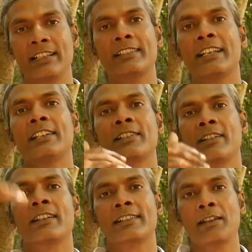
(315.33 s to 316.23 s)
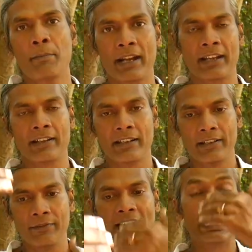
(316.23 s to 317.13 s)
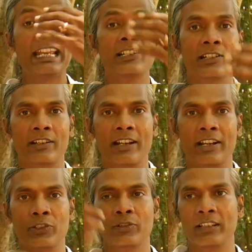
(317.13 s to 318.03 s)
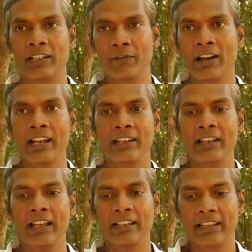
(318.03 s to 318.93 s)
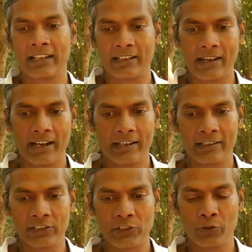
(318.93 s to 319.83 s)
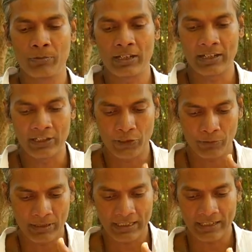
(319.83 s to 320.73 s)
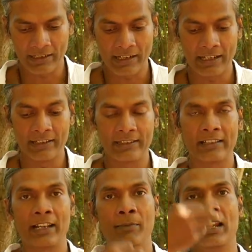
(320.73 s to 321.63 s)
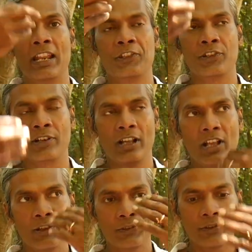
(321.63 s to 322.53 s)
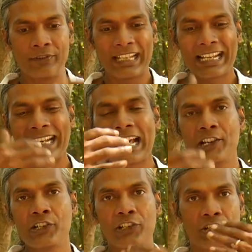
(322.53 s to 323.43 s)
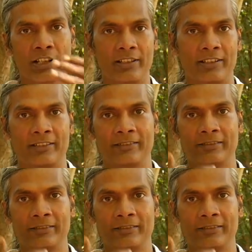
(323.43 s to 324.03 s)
These states are not separate. We can integrate. So the divine can guide this human and the human can guide this animal nature. So we can nourish each other.